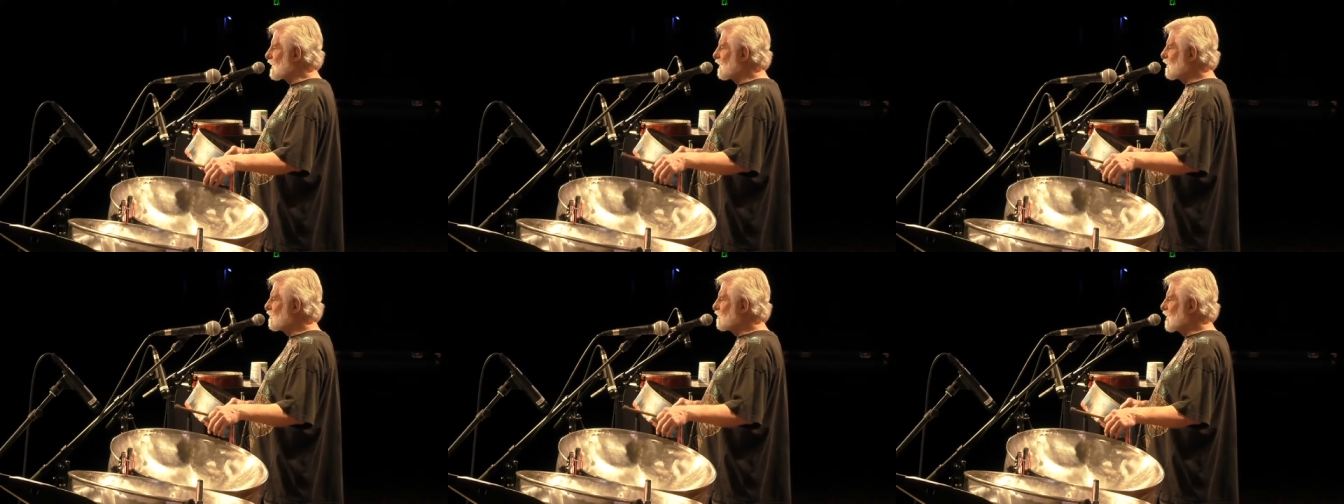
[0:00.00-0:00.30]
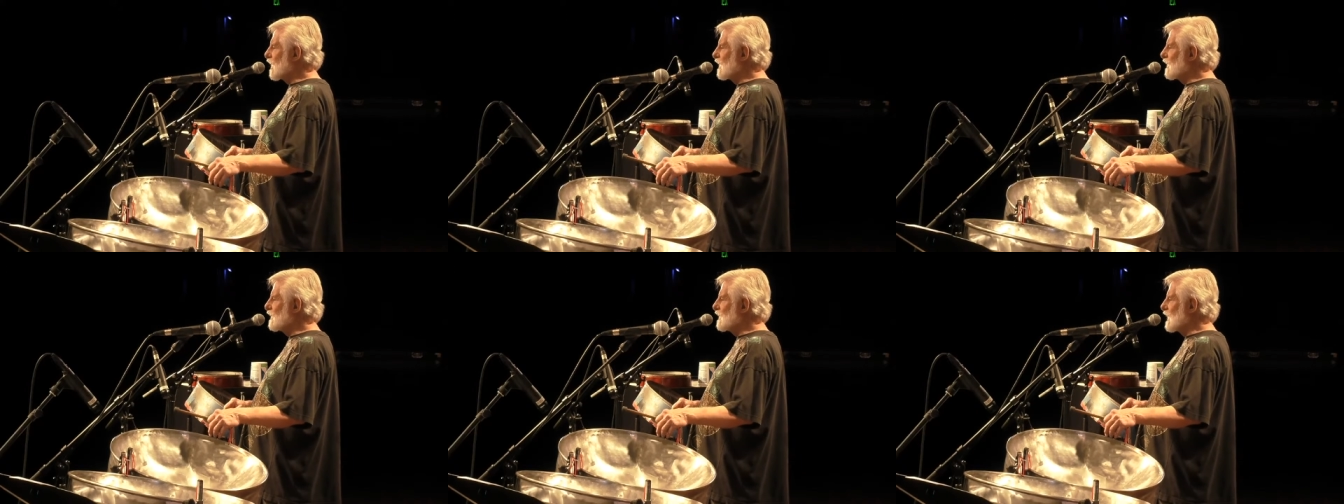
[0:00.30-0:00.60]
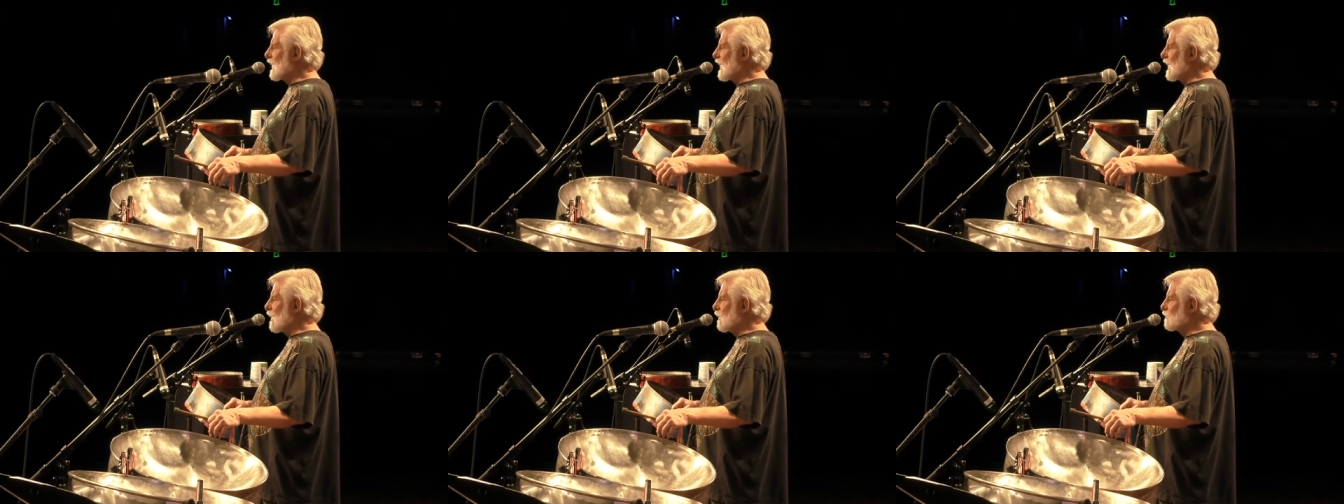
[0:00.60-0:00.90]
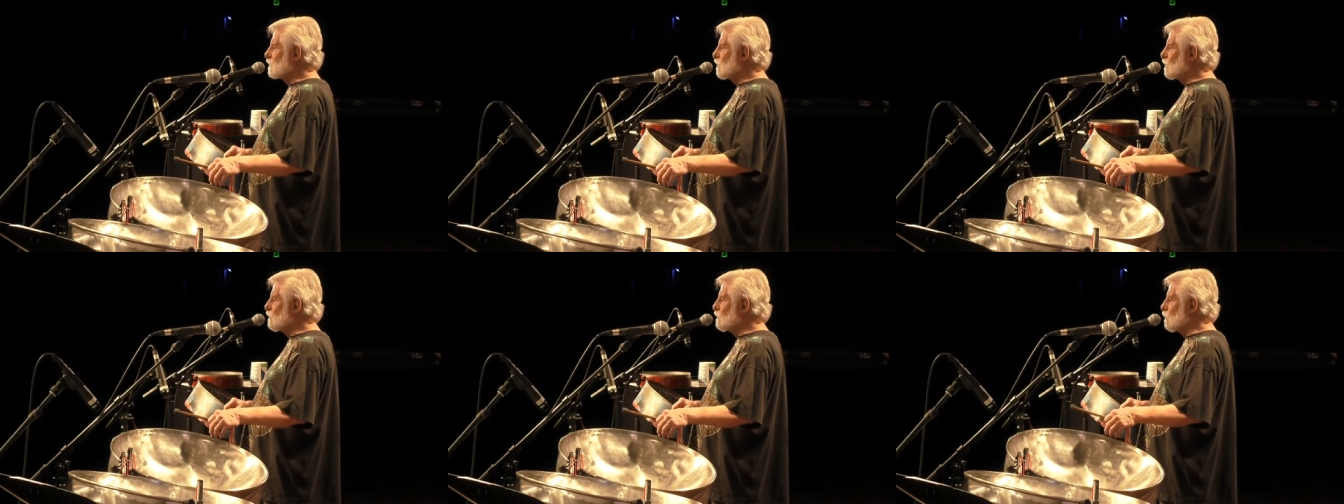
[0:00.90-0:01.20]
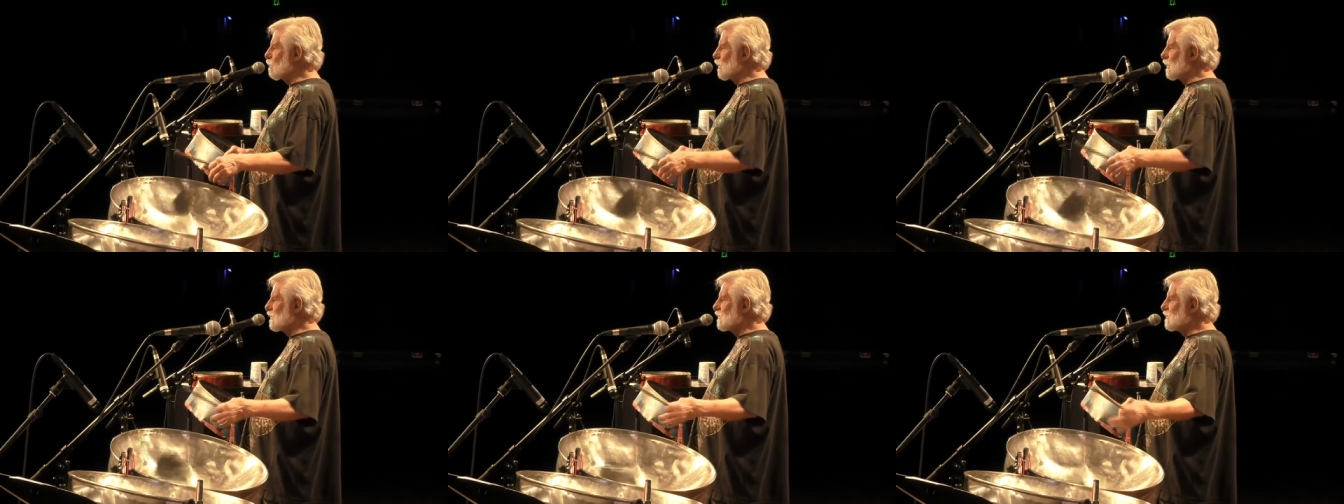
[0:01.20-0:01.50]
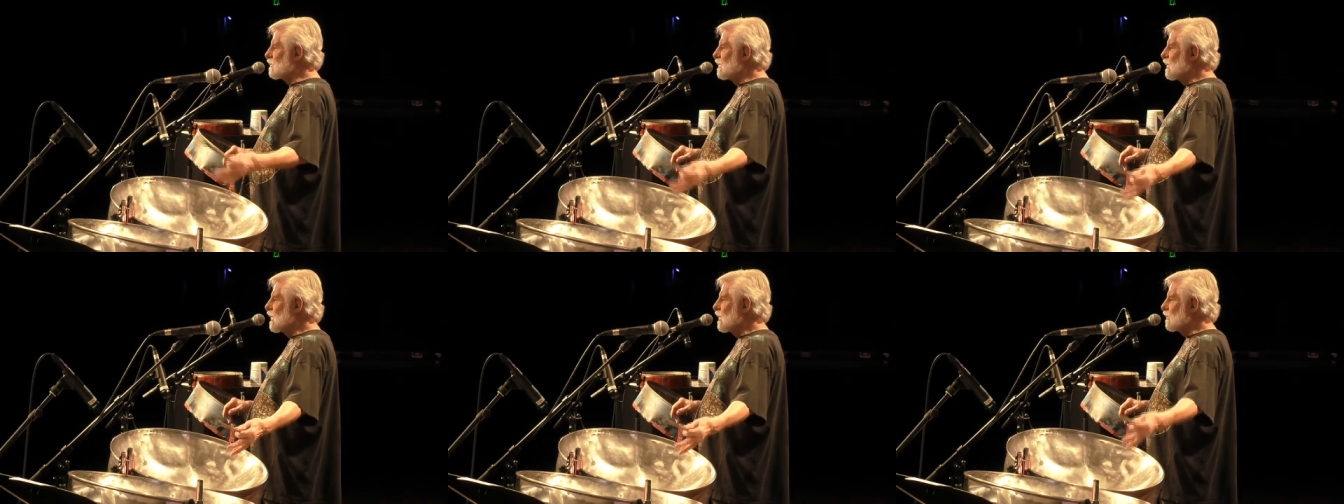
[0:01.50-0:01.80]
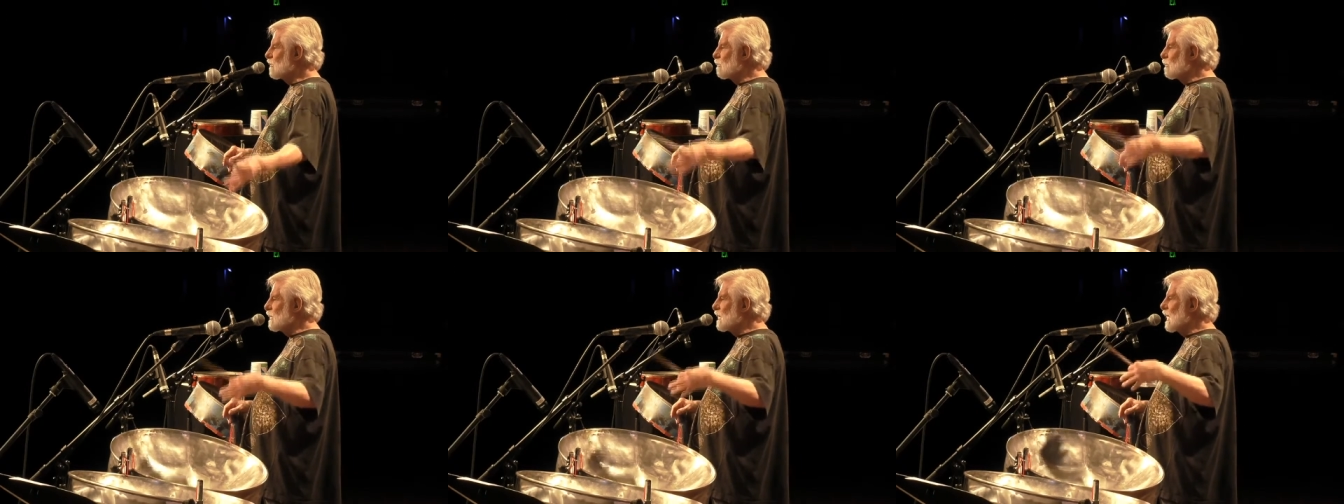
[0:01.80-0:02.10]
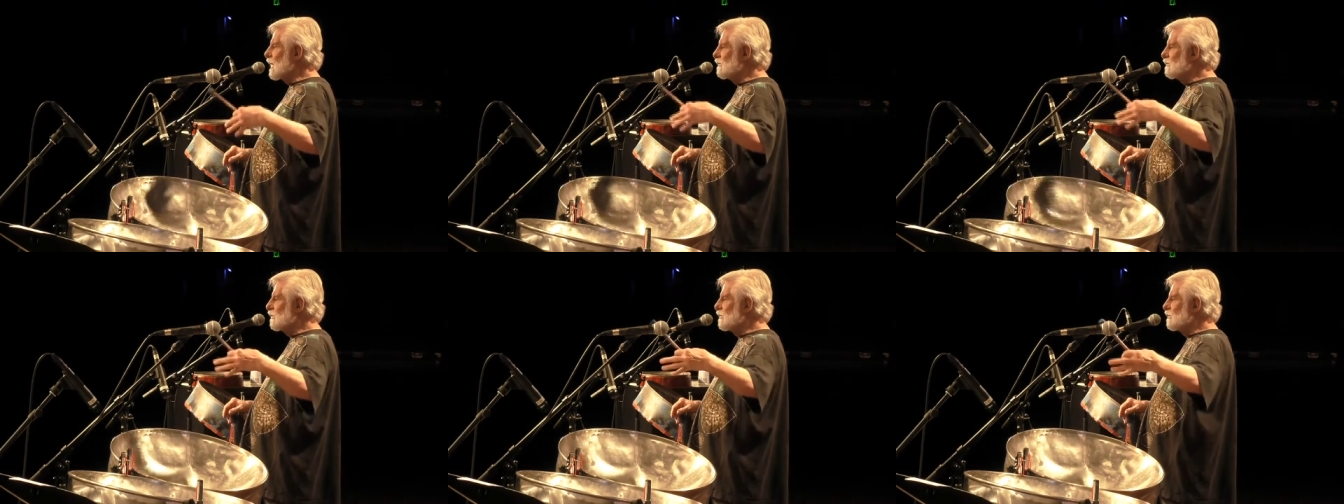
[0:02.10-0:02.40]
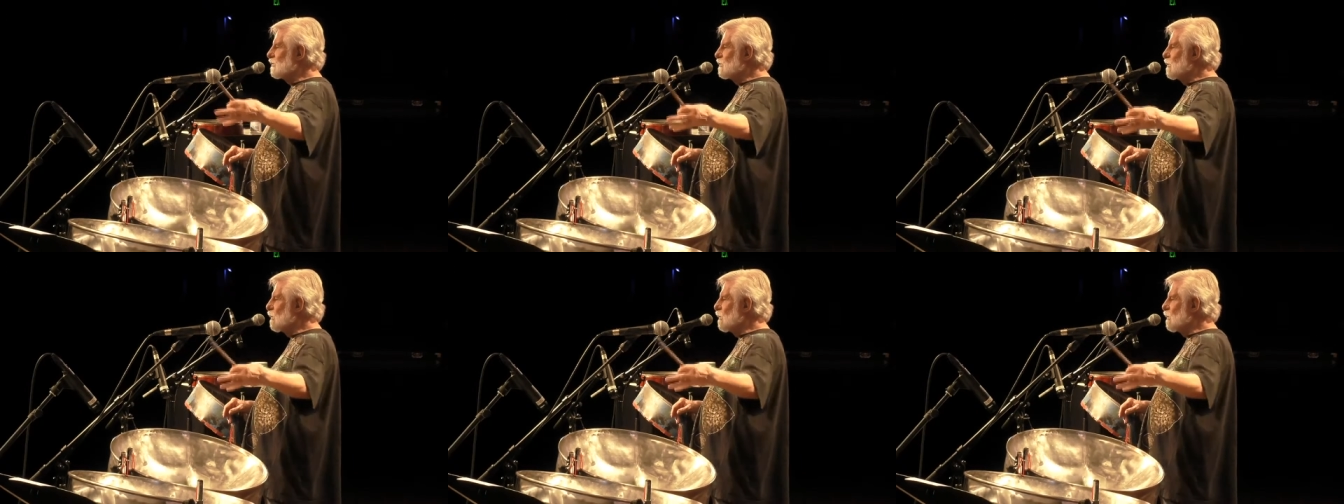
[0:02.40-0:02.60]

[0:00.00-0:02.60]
and it's kind of the alto voice. So it has its